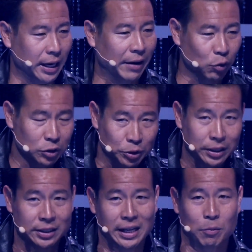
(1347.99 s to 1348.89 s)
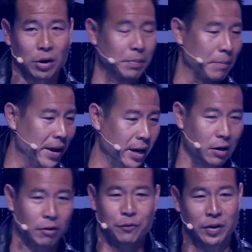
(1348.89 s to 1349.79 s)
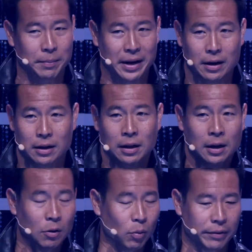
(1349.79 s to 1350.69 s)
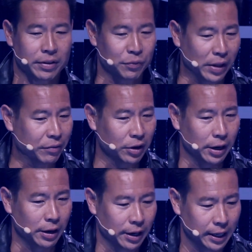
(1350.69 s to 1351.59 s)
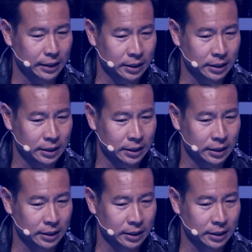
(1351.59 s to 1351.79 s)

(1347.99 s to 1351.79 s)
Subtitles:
everyone's treated the same, whether it be male, female, whatever the flavor it is.